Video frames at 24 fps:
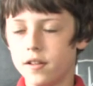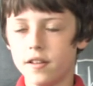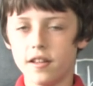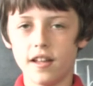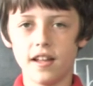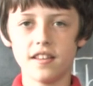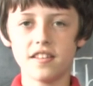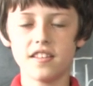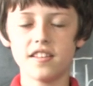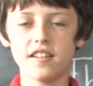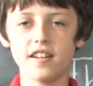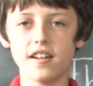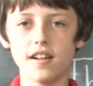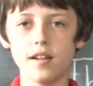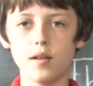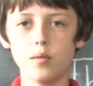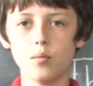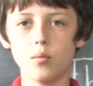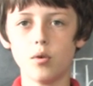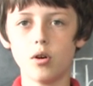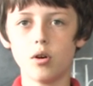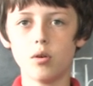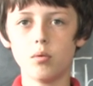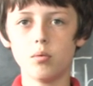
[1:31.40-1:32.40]
The
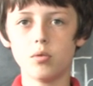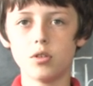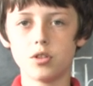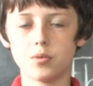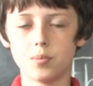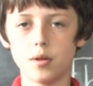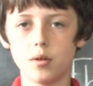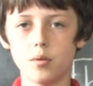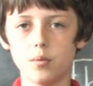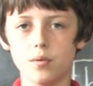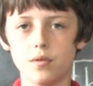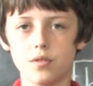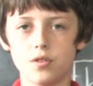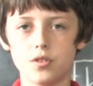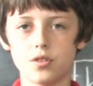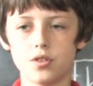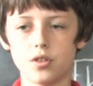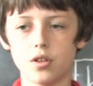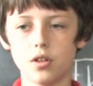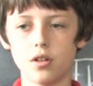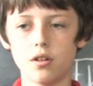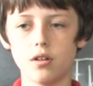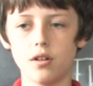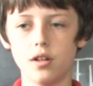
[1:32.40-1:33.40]
Antonine Wall was built with
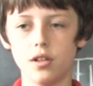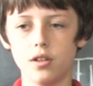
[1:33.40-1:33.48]
soil